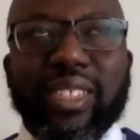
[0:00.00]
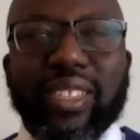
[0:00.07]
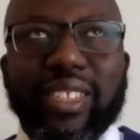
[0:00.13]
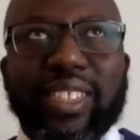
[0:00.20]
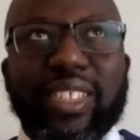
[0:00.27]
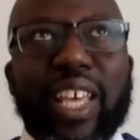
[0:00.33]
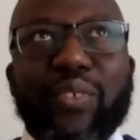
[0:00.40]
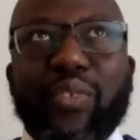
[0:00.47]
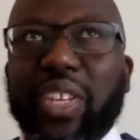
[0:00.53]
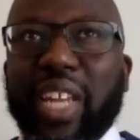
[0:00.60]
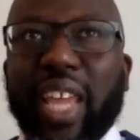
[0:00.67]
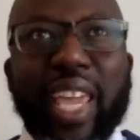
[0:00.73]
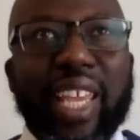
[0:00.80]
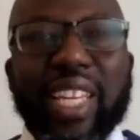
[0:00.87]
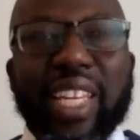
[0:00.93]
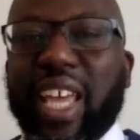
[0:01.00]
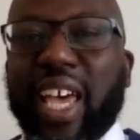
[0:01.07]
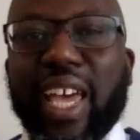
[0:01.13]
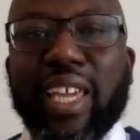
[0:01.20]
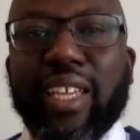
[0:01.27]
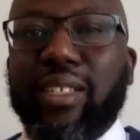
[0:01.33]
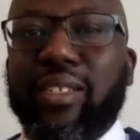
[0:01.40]
7, 8,
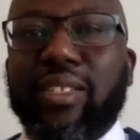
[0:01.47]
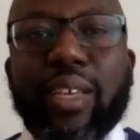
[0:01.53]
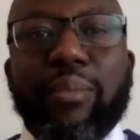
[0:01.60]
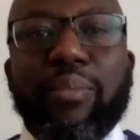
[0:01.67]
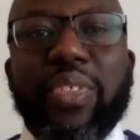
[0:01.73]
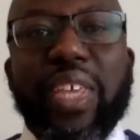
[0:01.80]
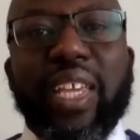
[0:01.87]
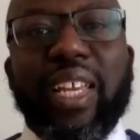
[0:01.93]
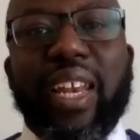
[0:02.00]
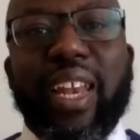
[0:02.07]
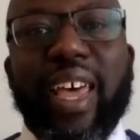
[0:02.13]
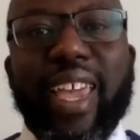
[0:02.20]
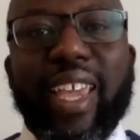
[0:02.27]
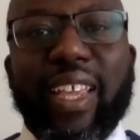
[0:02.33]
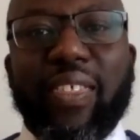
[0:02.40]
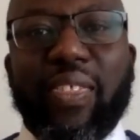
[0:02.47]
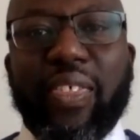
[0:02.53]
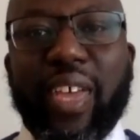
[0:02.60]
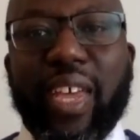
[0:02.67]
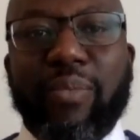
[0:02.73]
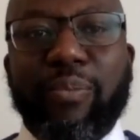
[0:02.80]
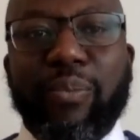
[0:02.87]
9, something like
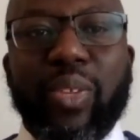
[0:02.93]
that.